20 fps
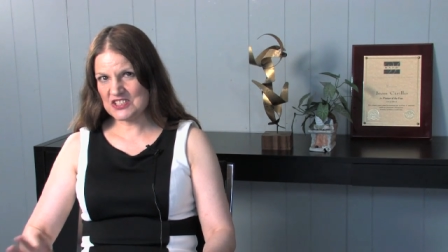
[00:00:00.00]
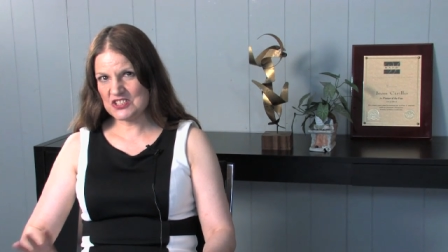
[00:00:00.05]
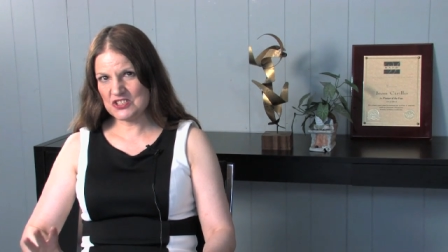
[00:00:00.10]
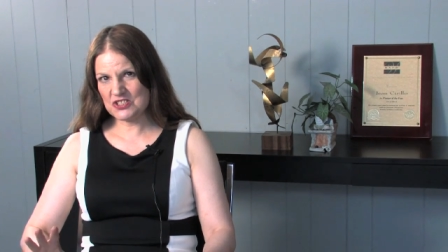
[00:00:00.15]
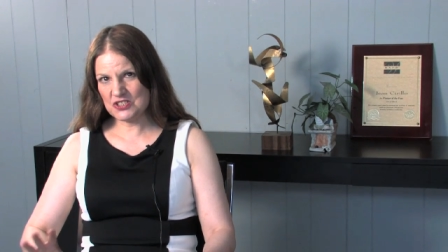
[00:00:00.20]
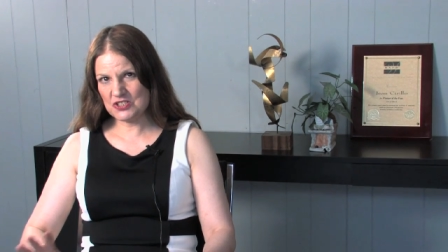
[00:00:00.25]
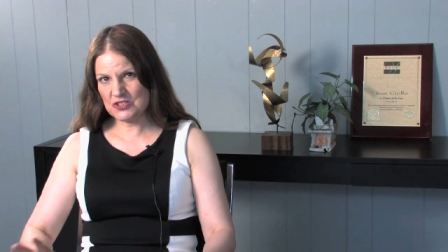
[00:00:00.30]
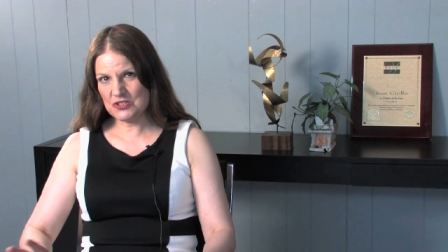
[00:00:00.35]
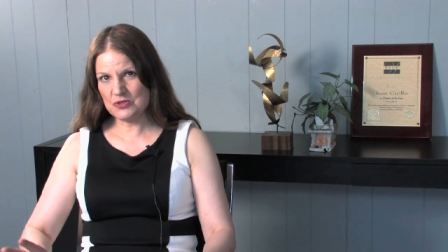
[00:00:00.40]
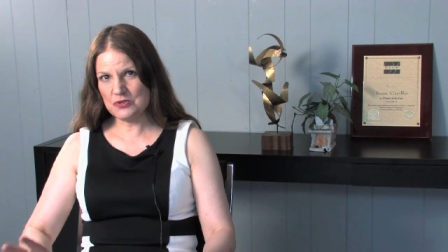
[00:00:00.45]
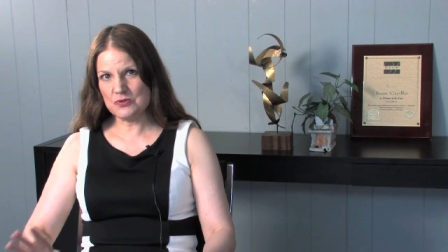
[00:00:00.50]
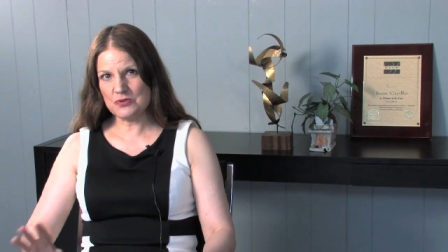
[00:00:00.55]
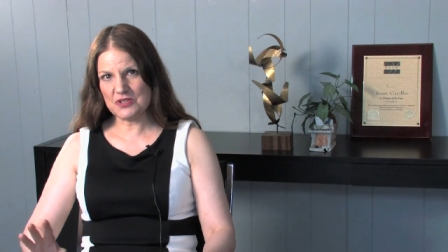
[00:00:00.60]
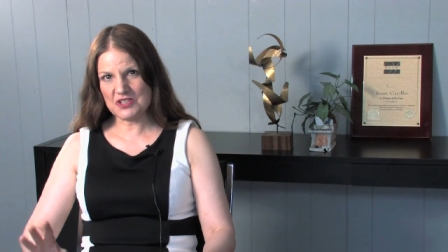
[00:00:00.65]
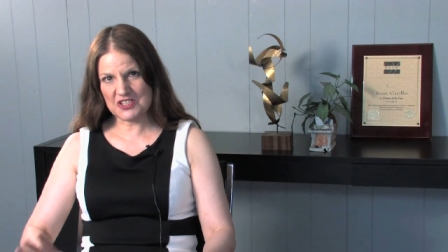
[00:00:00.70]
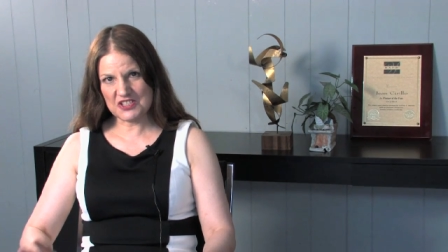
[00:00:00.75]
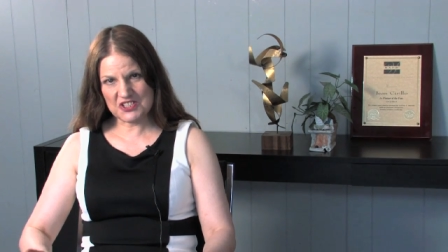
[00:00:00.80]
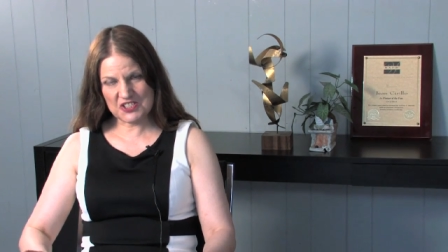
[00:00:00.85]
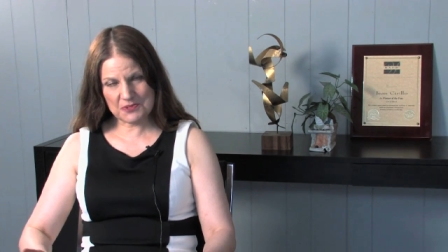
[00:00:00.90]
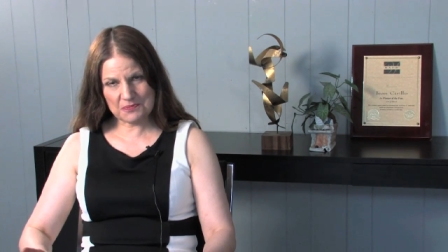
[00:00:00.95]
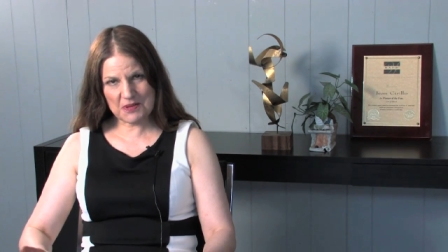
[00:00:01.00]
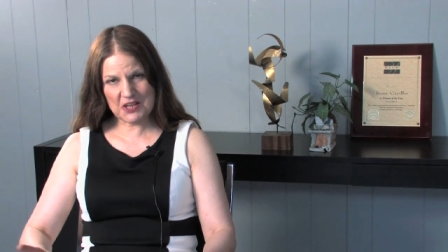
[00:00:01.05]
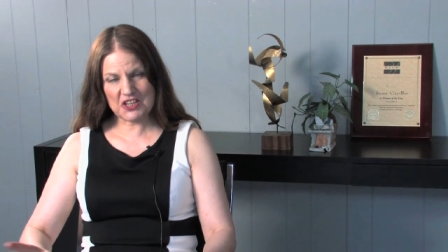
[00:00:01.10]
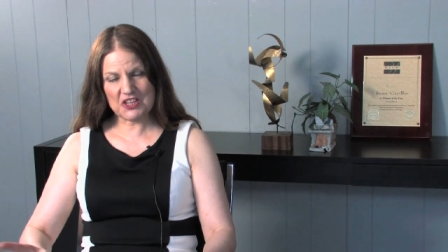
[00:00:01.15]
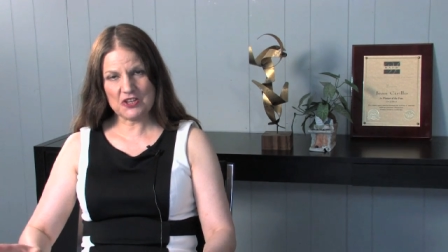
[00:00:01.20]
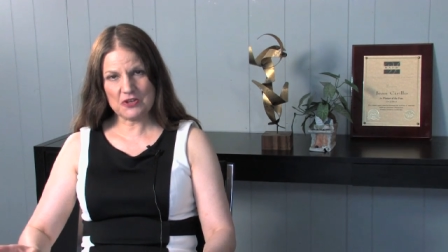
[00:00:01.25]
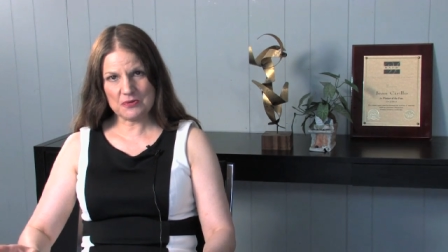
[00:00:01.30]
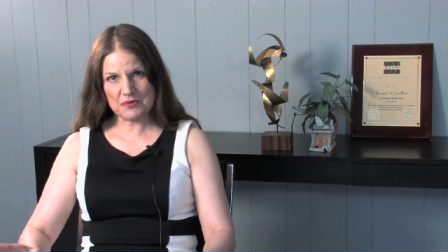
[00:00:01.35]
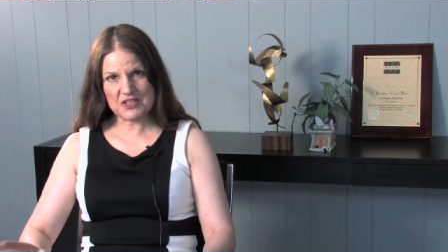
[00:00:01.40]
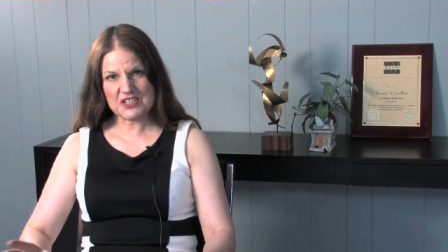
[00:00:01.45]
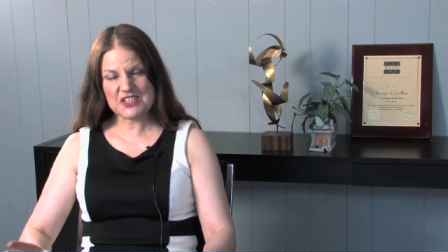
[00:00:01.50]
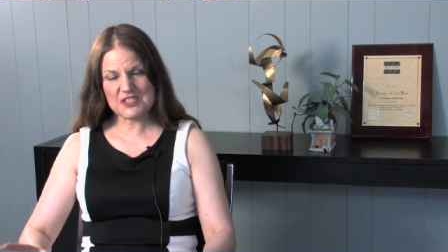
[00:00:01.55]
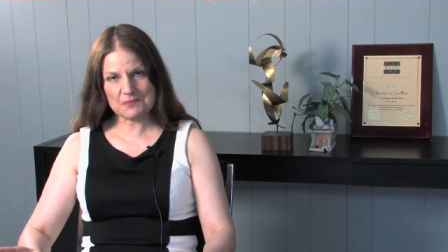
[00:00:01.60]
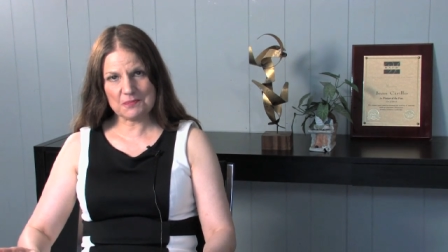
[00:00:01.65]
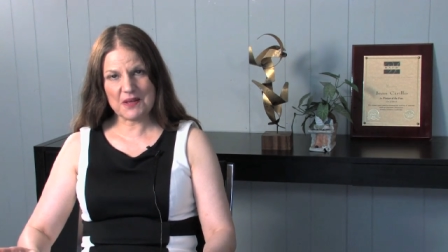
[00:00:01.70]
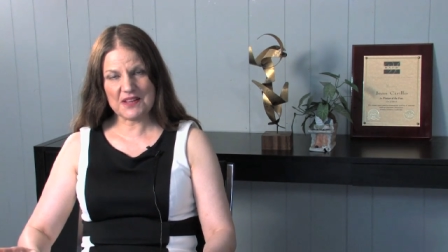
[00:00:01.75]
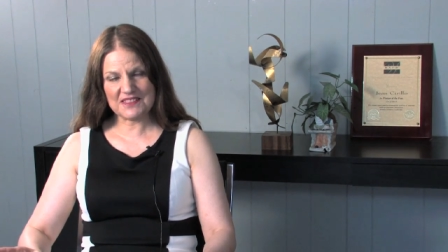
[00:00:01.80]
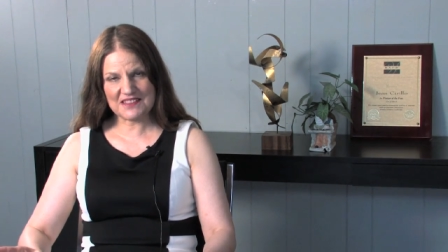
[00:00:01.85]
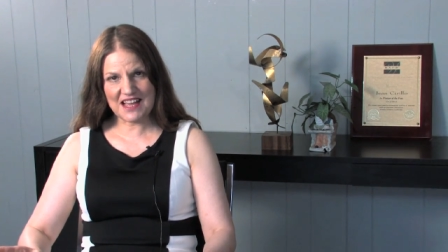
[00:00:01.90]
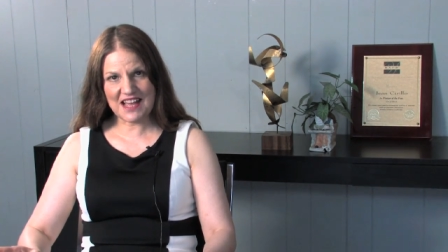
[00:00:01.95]
too conspicuous,
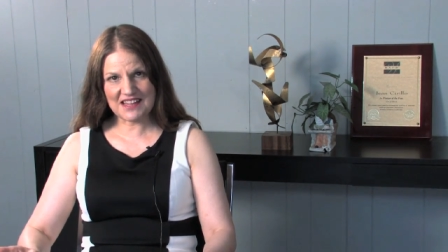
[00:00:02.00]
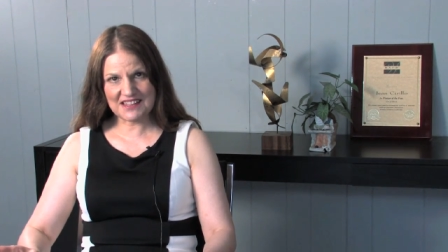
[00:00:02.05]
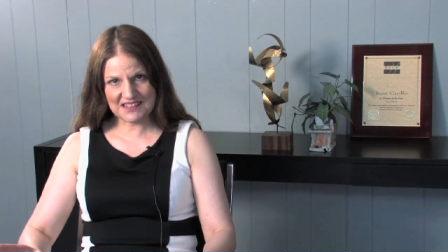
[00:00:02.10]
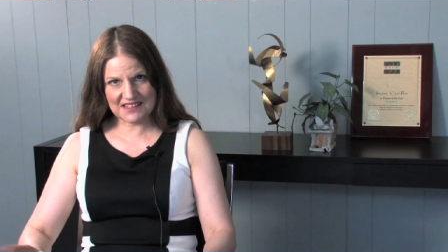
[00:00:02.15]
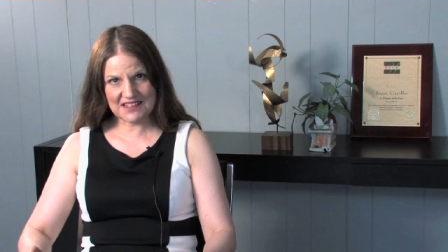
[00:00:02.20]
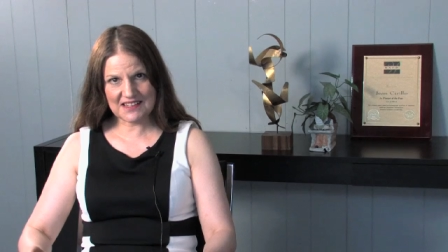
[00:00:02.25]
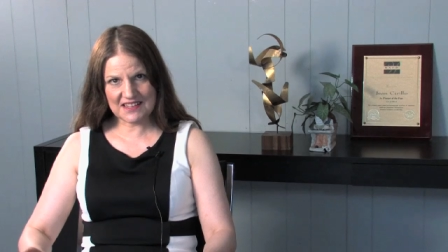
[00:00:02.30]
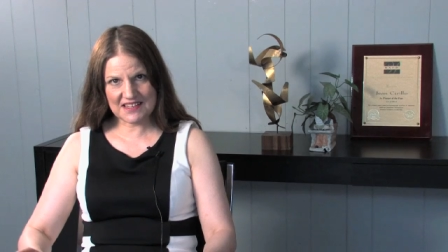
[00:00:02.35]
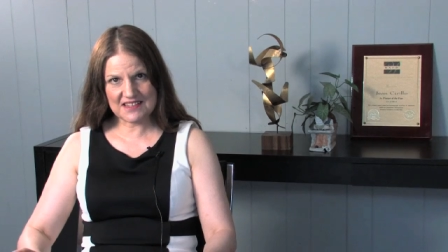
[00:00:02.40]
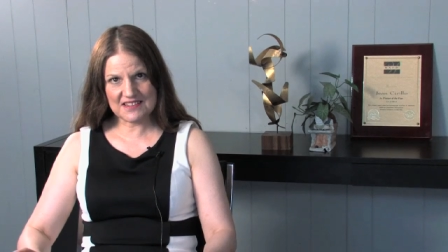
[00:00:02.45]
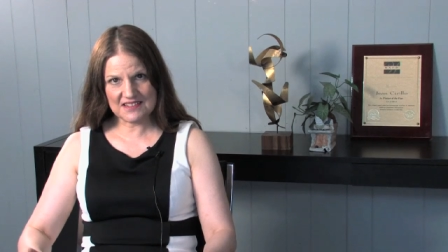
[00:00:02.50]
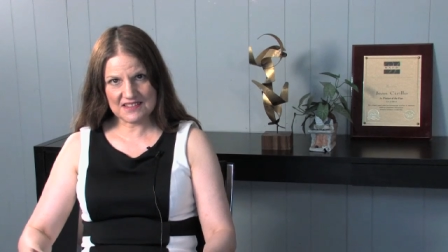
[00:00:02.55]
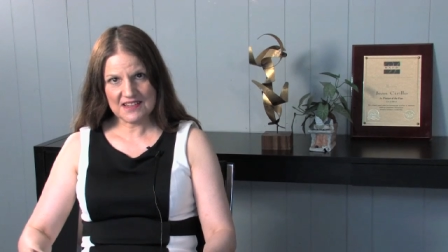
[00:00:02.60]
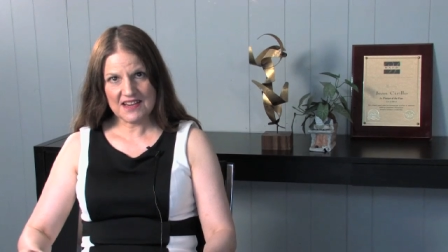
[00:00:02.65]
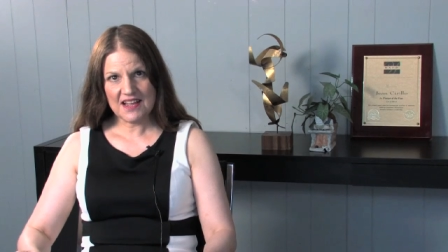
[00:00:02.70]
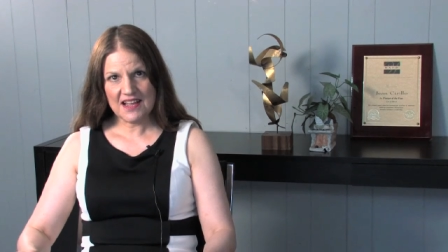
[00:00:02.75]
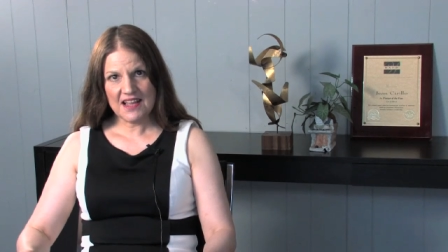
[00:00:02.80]
but that can